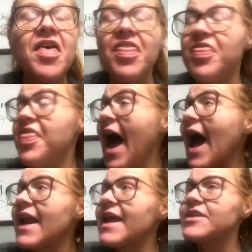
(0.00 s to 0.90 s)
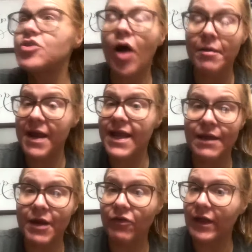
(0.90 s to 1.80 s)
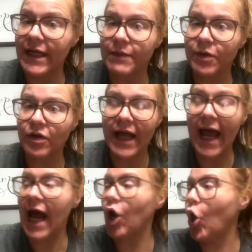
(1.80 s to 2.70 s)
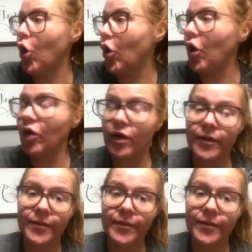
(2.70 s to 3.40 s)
That is not making me relatable at all.